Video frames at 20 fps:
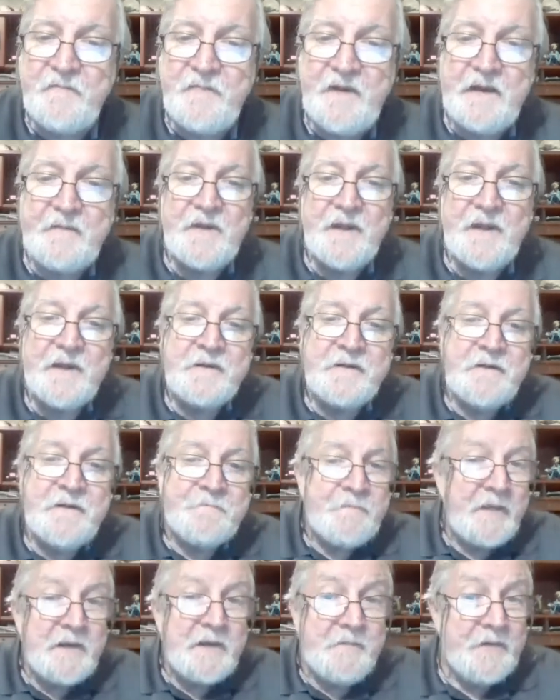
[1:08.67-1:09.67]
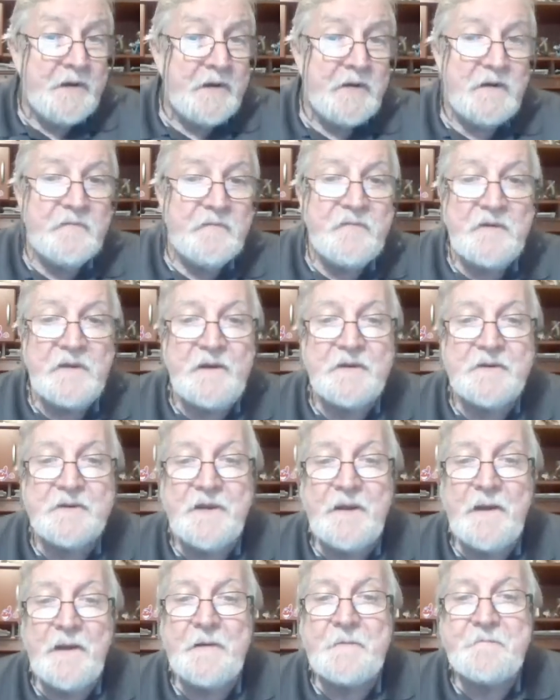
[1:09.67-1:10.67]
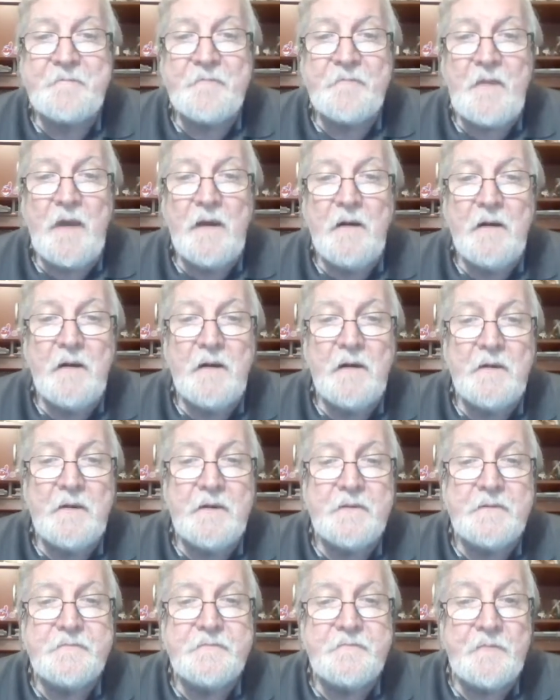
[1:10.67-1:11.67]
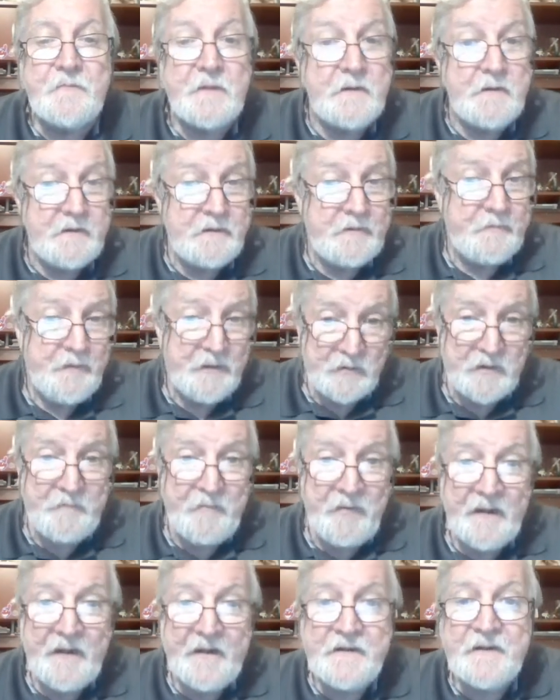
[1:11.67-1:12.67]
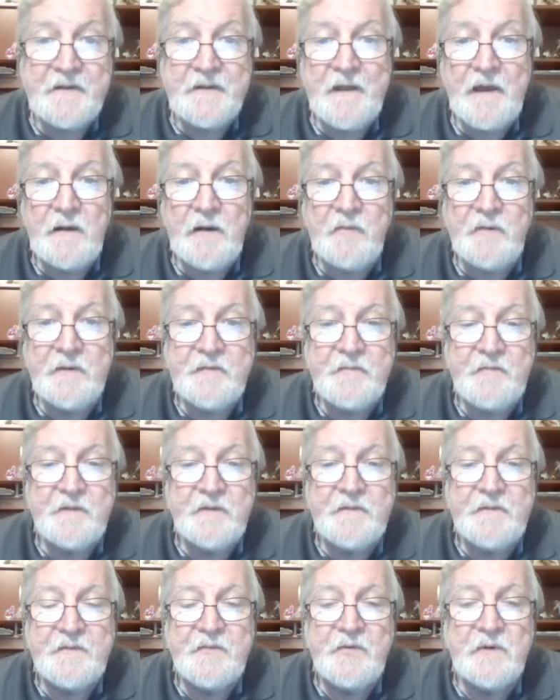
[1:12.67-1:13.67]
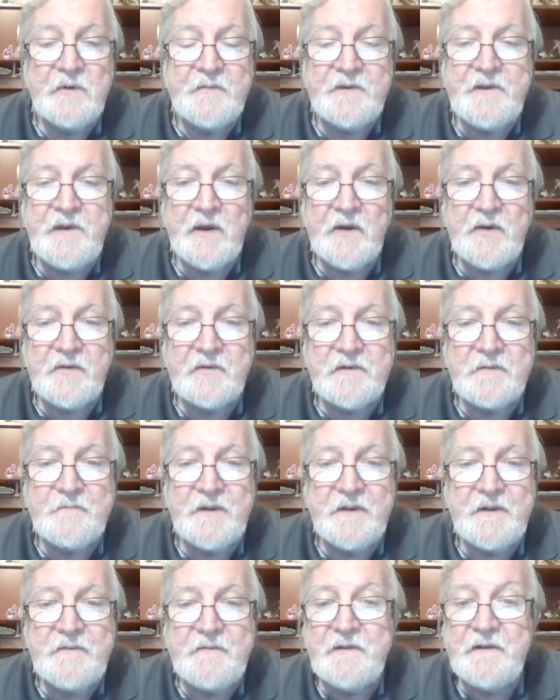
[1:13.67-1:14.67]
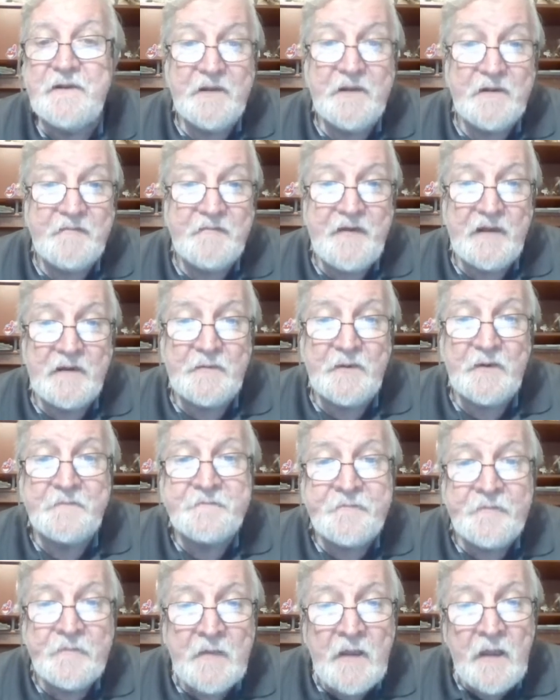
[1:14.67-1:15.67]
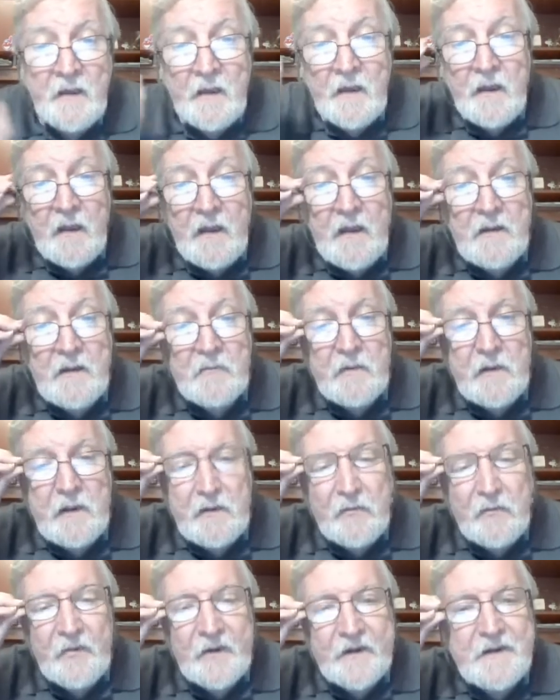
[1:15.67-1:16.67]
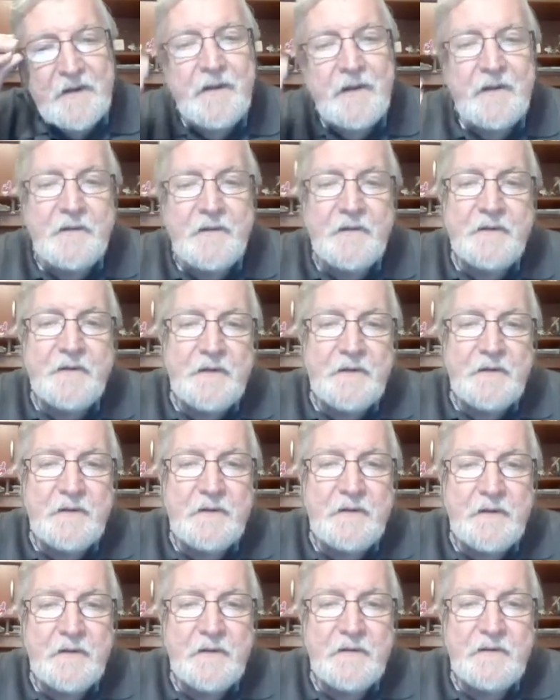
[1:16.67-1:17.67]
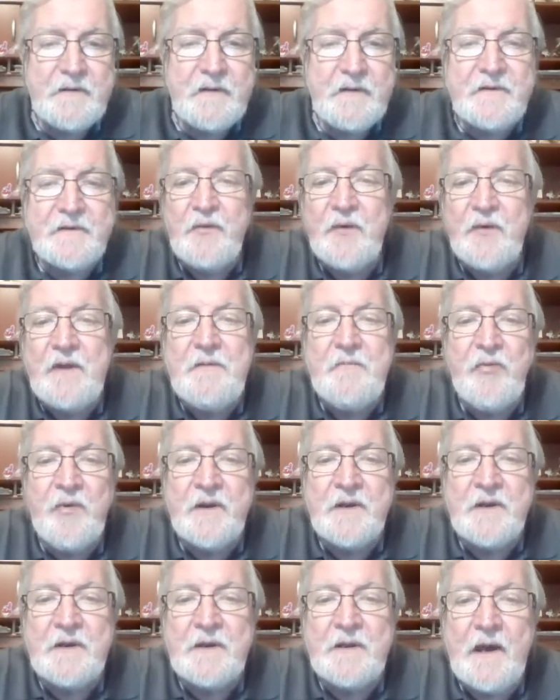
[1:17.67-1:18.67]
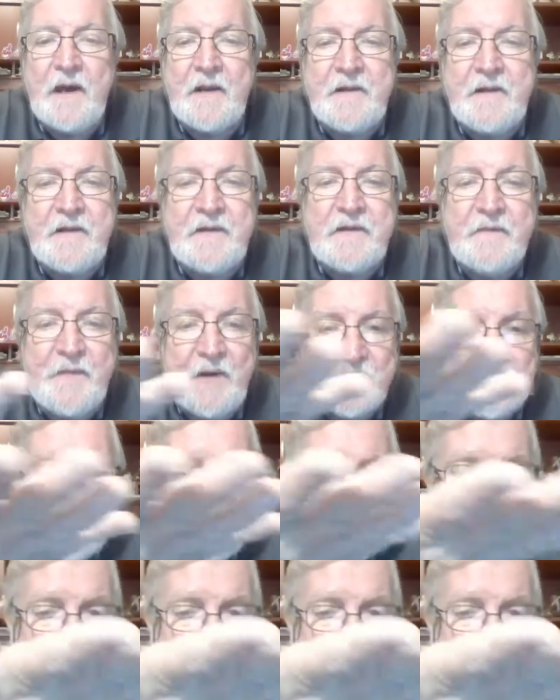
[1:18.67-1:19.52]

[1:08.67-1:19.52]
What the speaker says: embedment, like I said, has been around for a long time. It's been replaced now with newer materials, but it's still available. And what it is, it's screen printed on a special